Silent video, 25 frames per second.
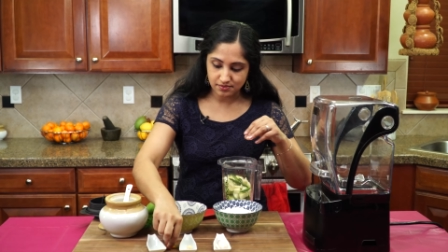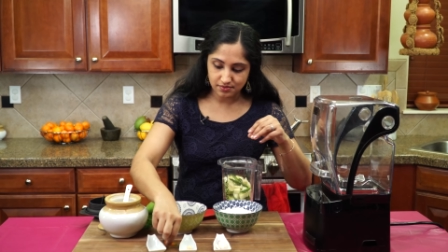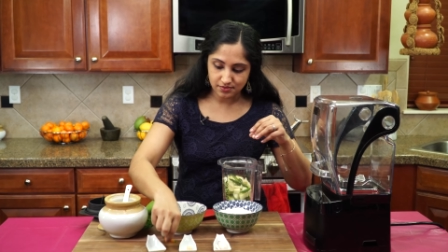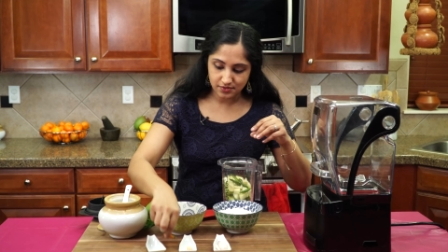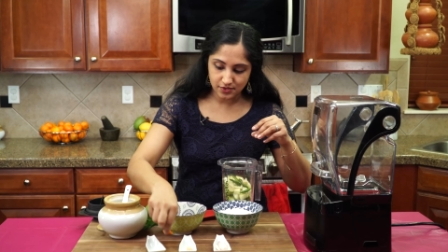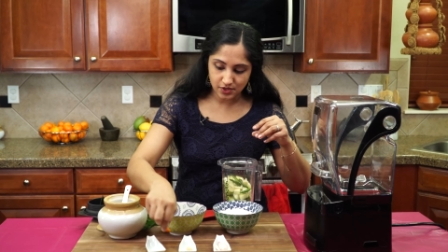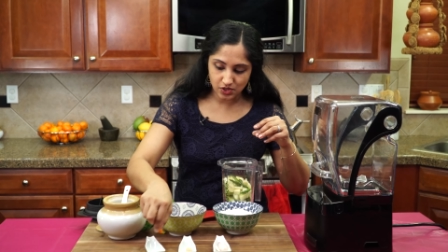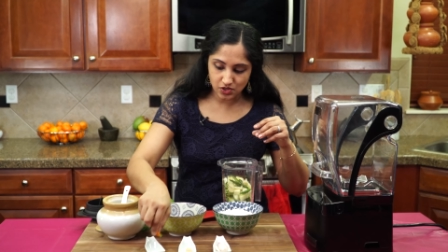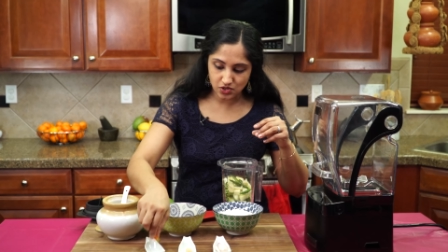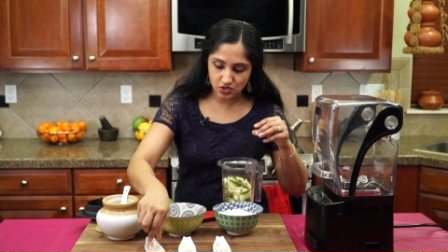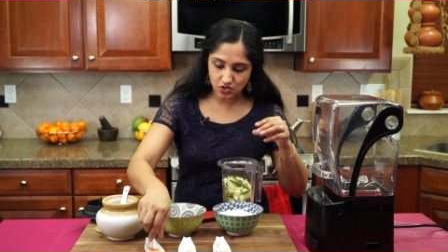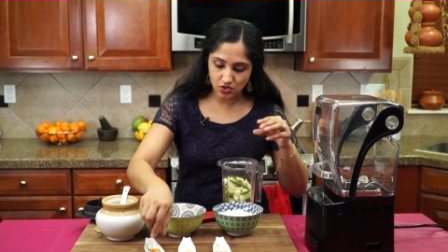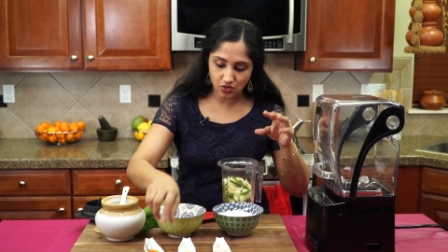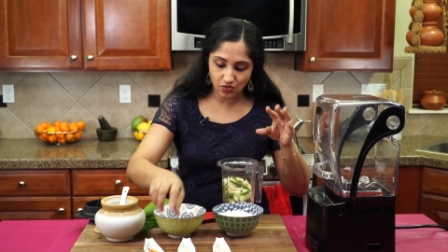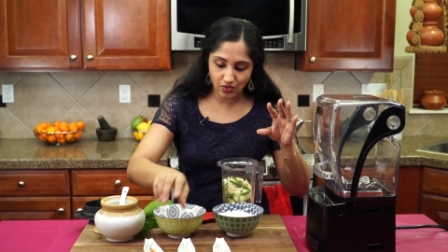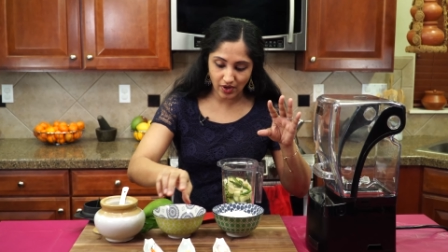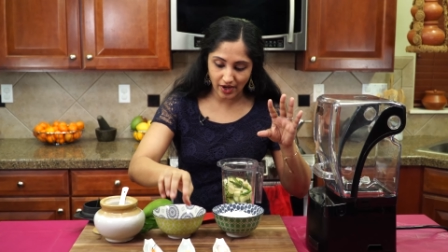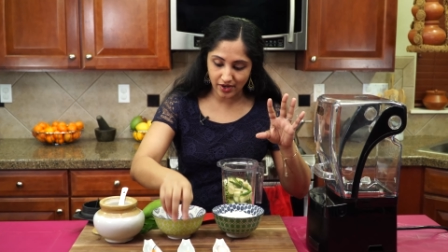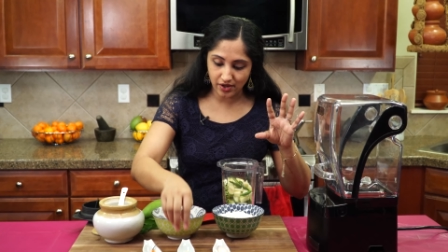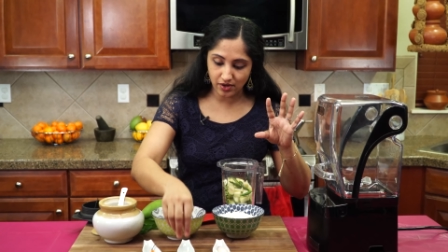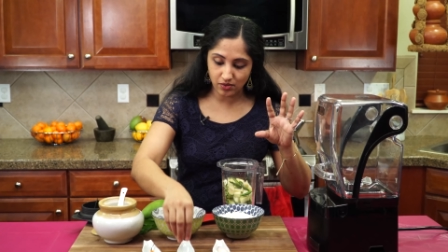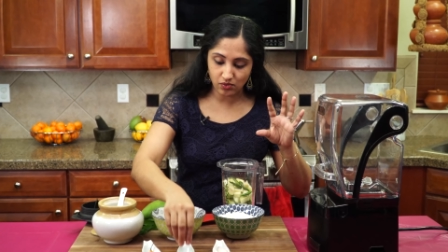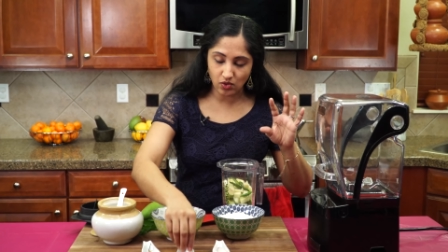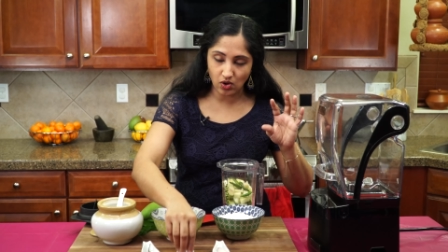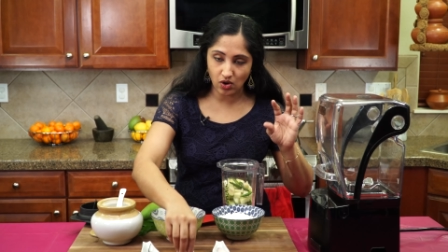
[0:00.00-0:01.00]
There's no
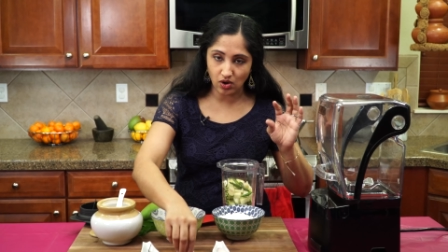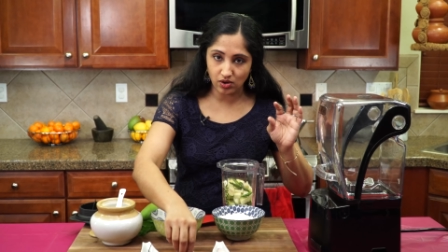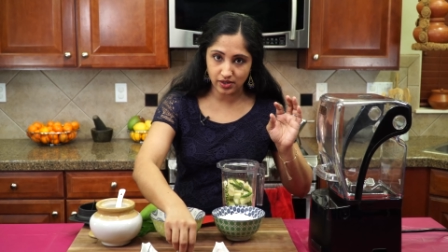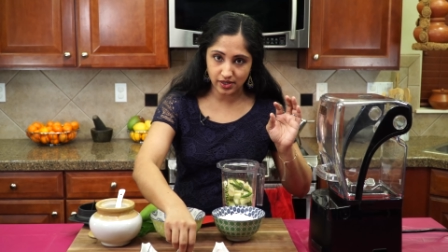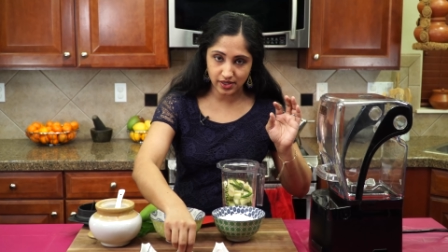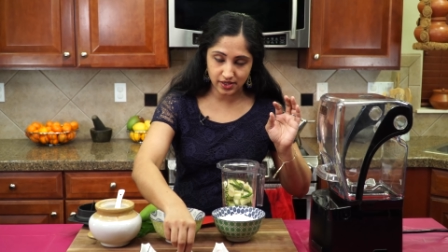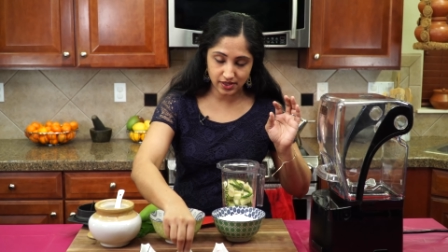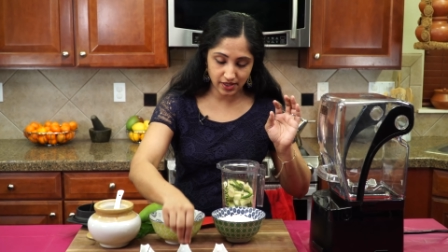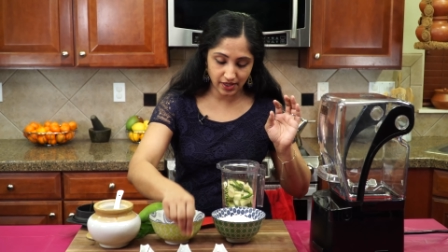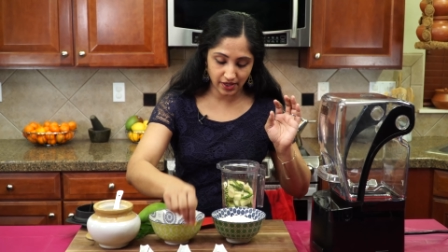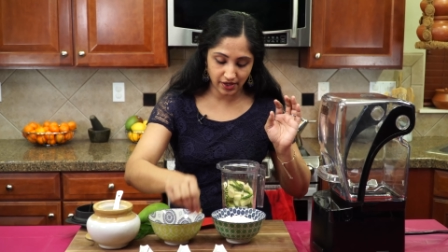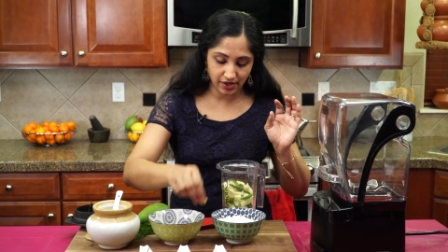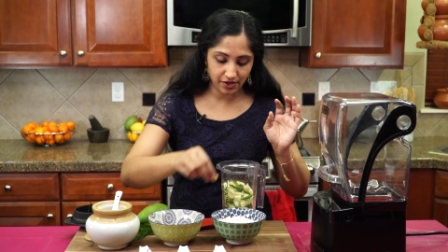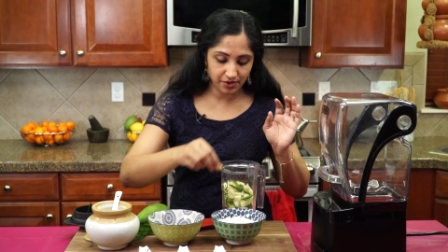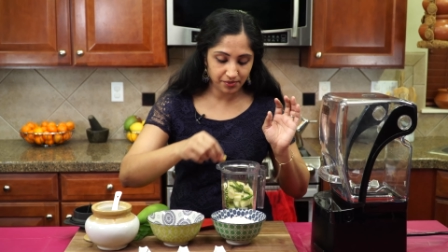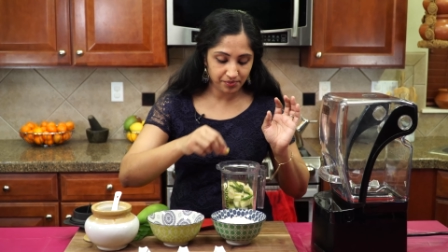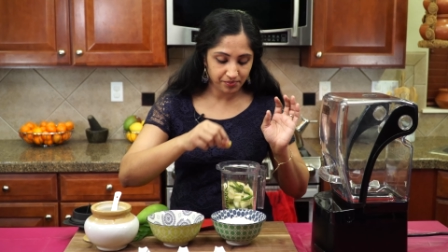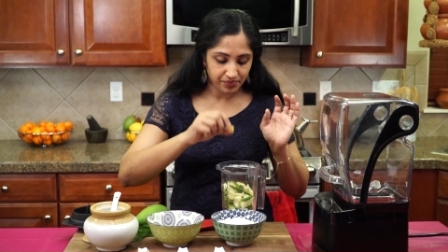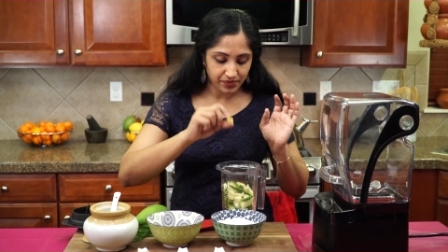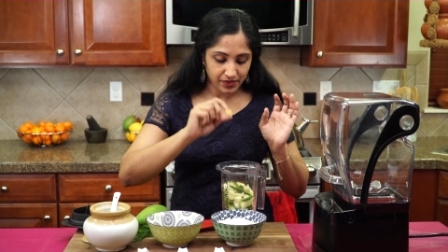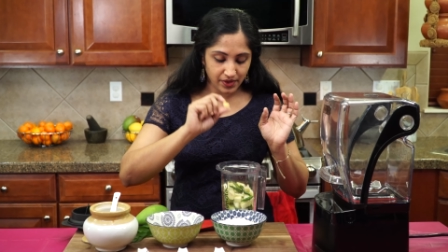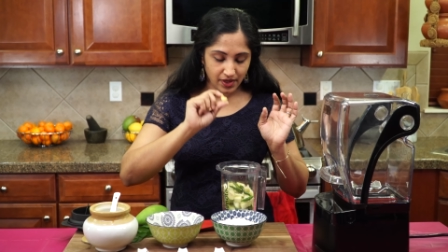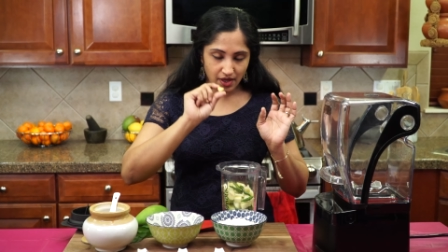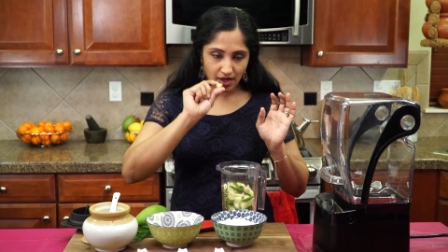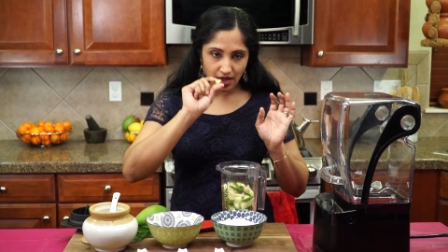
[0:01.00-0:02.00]
right and wrong in here.
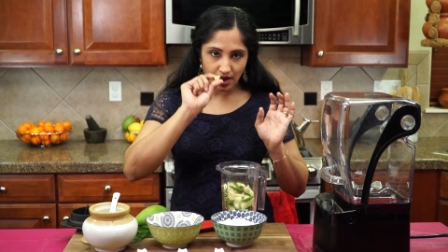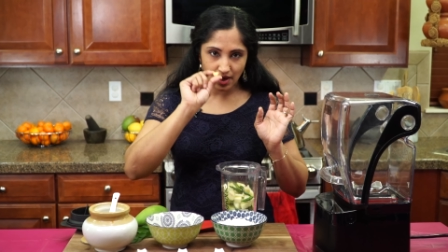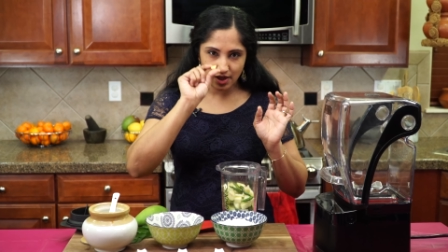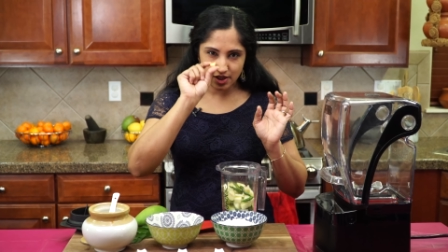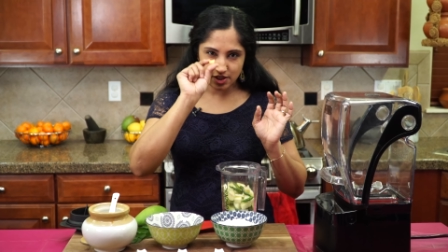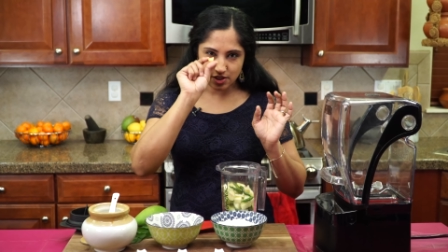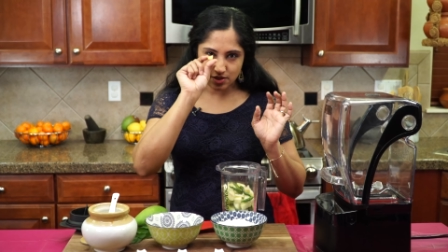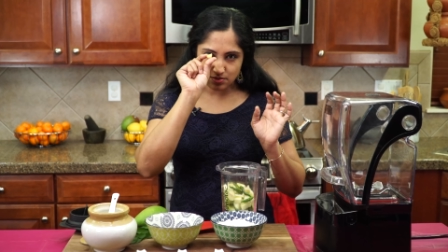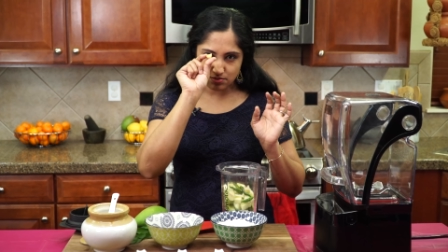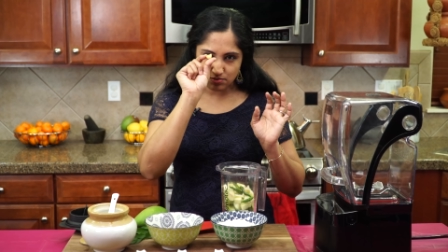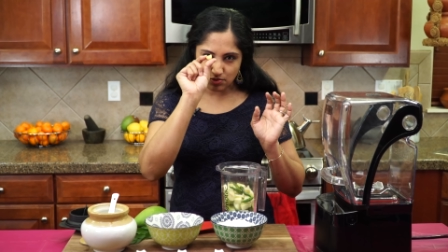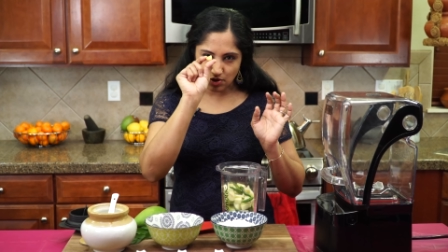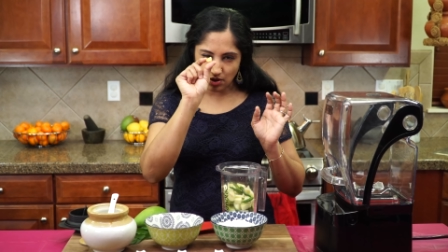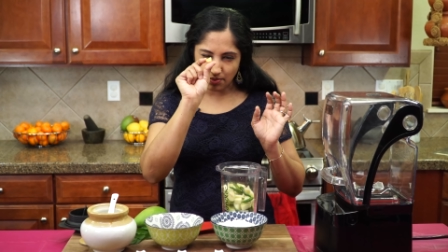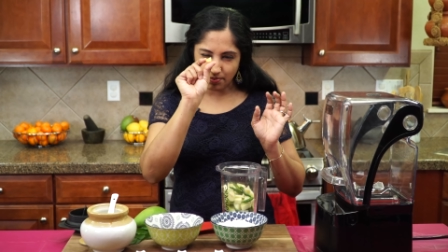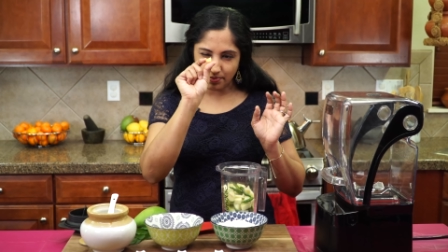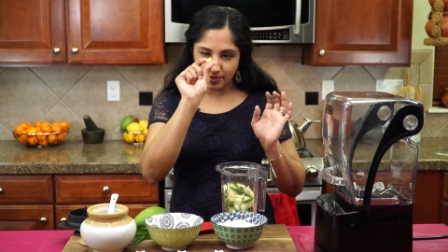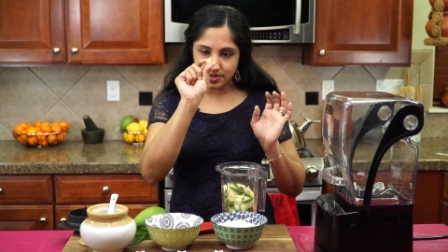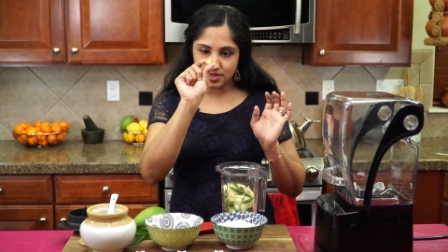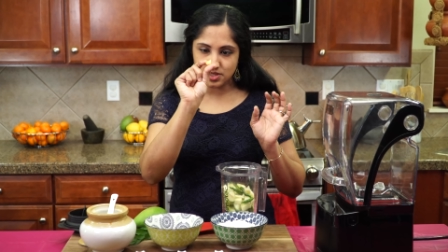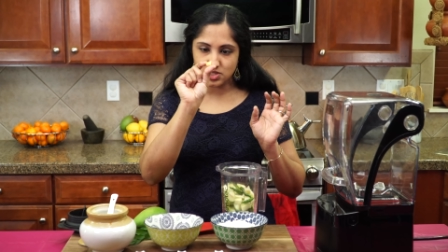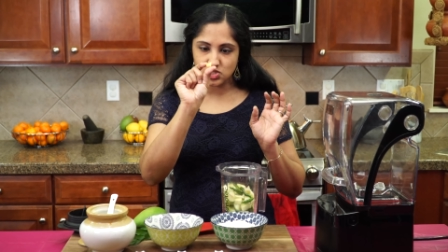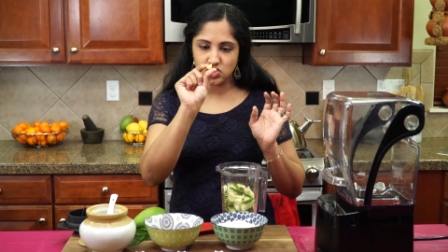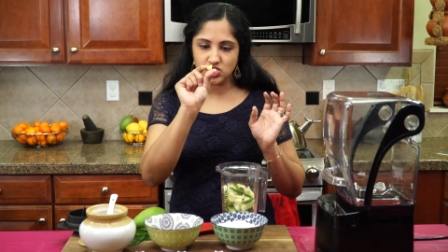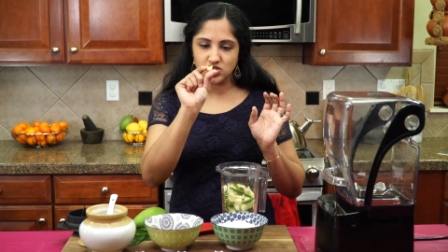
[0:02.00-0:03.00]
A small
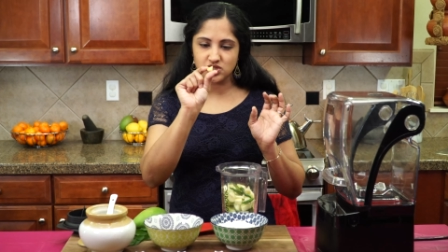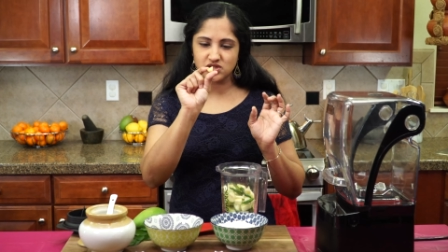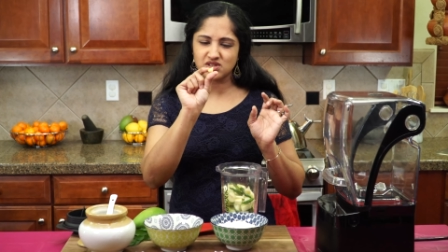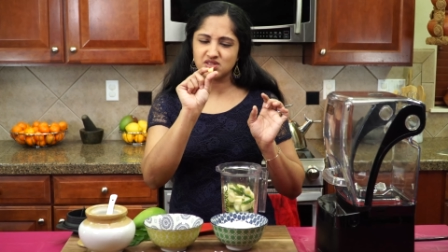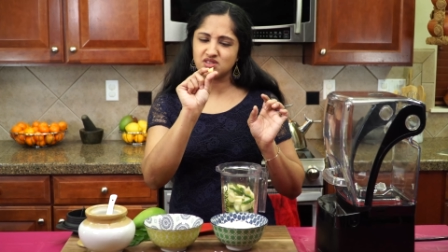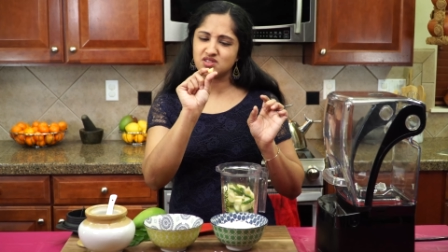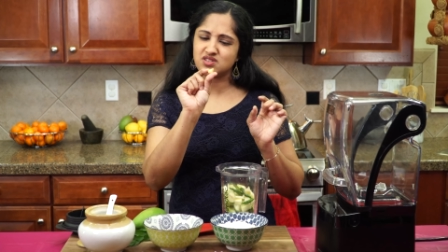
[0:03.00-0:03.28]
piece of ginger.